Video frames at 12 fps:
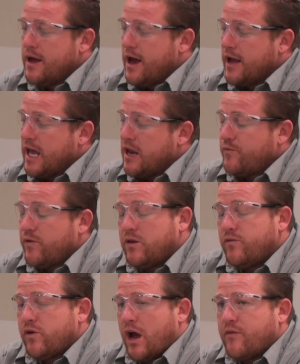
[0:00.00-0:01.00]
Again, if any
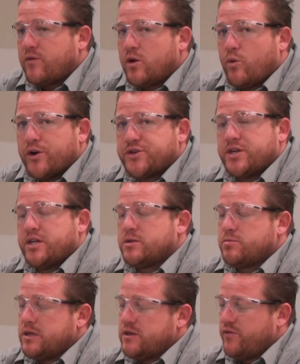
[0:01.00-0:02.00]
of you have any questions,
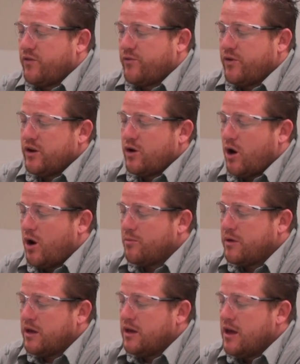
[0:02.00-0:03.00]
please feel free to call
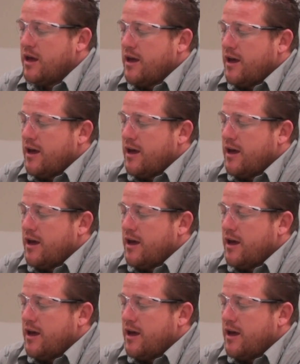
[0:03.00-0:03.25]
me